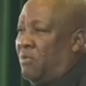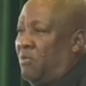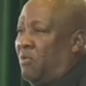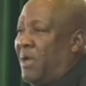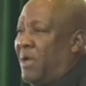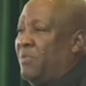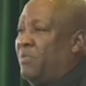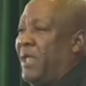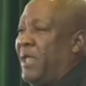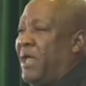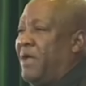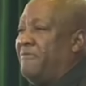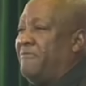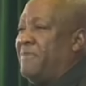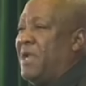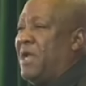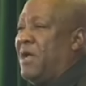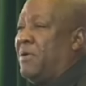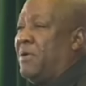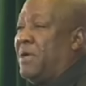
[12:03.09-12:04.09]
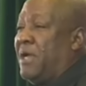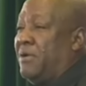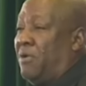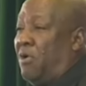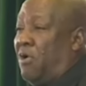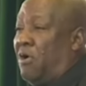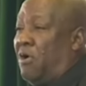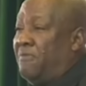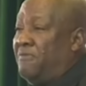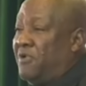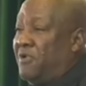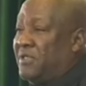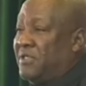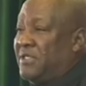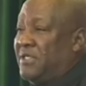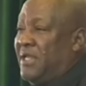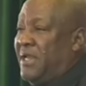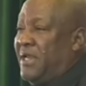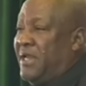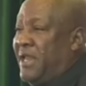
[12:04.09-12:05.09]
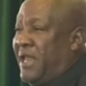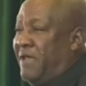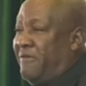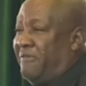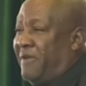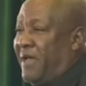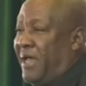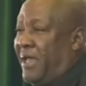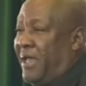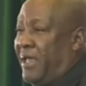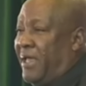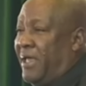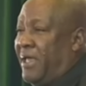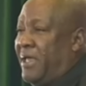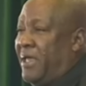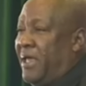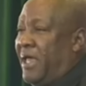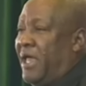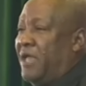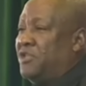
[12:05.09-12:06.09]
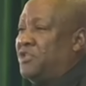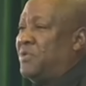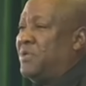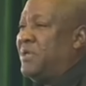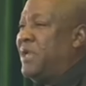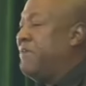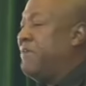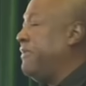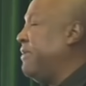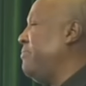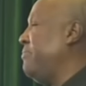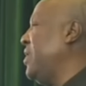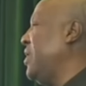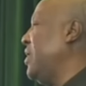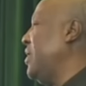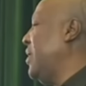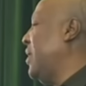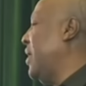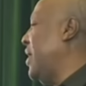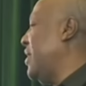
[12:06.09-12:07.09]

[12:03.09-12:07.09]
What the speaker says: What we have now can obviously never and should never be